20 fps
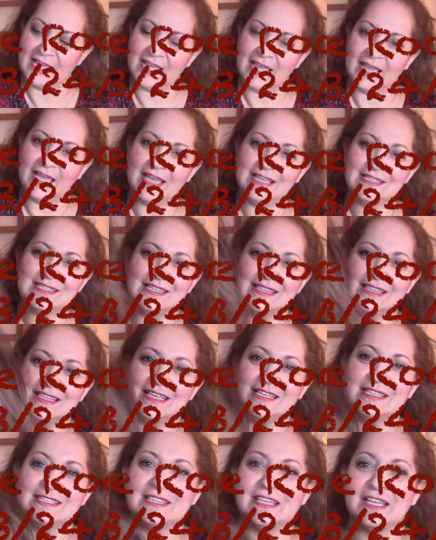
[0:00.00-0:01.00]
Isn't
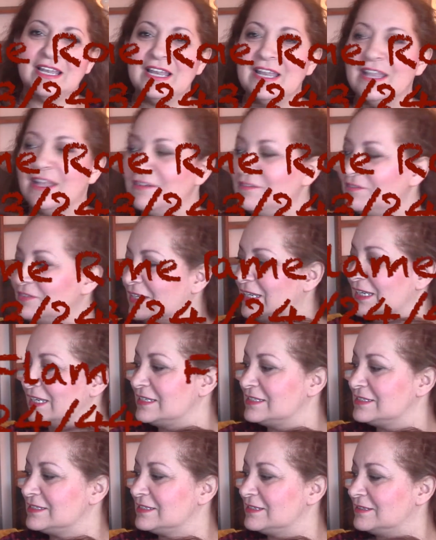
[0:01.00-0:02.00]
this the
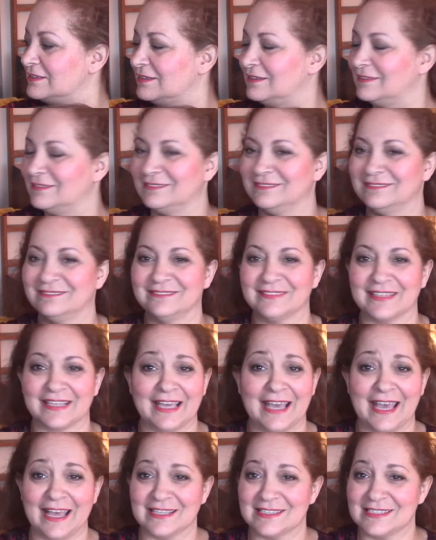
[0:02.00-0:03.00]
loveliest... The
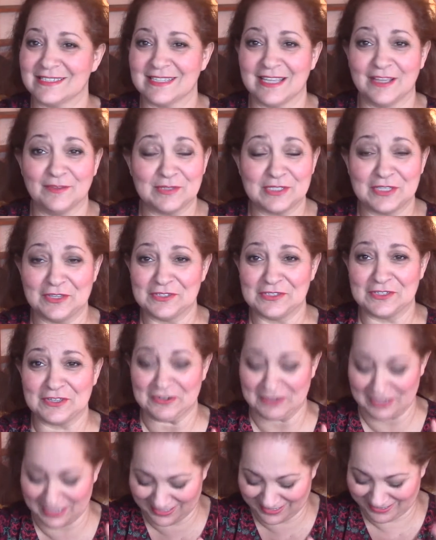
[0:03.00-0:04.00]
cats, I'm so sorry.